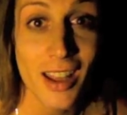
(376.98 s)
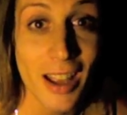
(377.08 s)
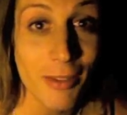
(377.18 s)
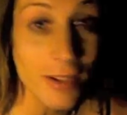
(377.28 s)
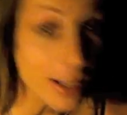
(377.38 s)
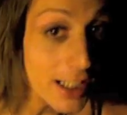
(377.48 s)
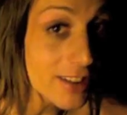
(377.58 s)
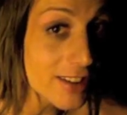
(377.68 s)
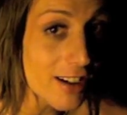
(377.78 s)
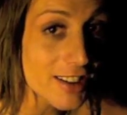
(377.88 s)
everything
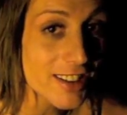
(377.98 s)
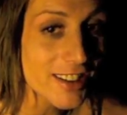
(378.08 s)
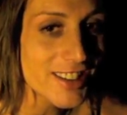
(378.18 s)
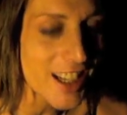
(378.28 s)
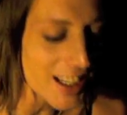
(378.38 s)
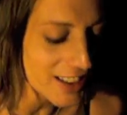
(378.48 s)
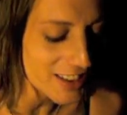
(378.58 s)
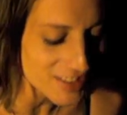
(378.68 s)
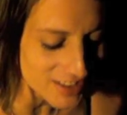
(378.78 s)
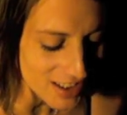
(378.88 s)
starts to
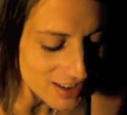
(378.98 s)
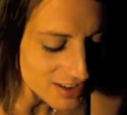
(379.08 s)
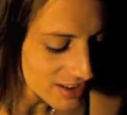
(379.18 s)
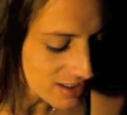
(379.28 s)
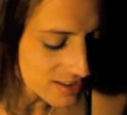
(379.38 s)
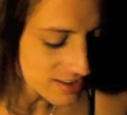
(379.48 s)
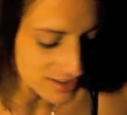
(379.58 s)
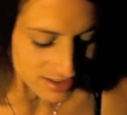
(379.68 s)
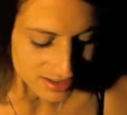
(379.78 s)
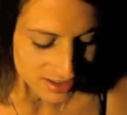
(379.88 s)
change, not
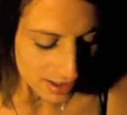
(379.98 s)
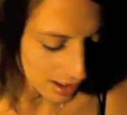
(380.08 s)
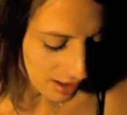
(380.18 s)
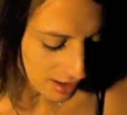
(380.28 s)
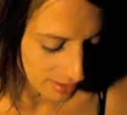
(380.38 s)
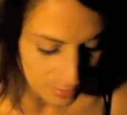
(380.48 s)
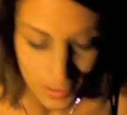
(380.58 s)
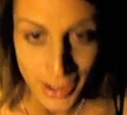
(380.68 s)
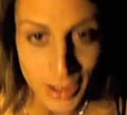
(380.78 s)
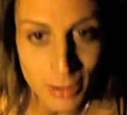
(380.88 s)
just the
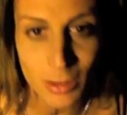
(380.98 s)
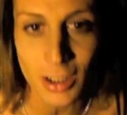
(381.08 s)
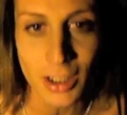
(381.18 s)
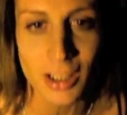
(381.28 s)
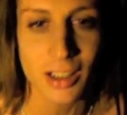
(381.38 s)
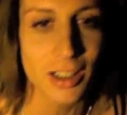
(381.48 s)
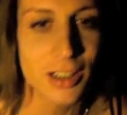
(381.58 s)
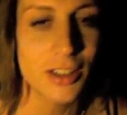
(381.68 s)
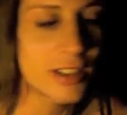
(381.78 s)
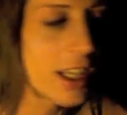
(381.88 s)
way you look
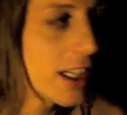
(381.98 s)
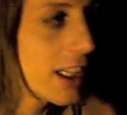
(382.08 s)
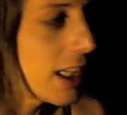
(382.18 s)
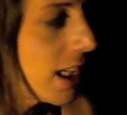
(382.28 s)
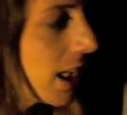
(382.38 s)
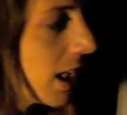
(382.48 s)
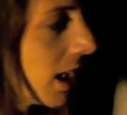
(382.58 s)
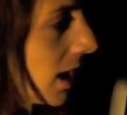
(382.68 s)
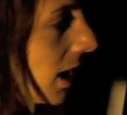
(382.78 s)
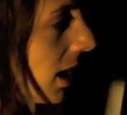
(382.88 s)
because you're taking
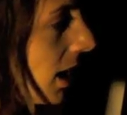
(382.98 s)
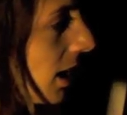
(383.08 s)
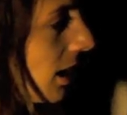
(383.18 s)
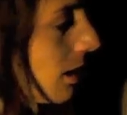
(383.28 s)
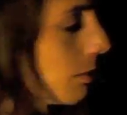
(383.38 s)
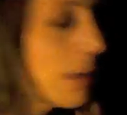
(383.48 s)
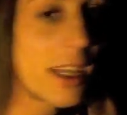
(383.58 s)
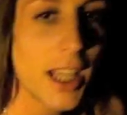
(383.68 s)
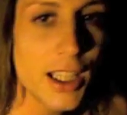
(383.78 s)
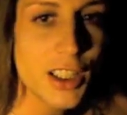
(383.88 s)

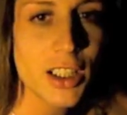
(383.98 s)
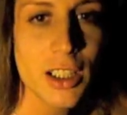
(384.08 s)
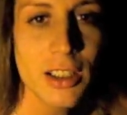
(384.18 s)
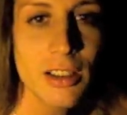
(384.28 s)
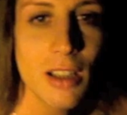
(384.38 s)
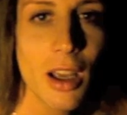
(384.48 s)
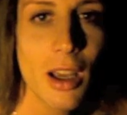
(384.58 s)
medication,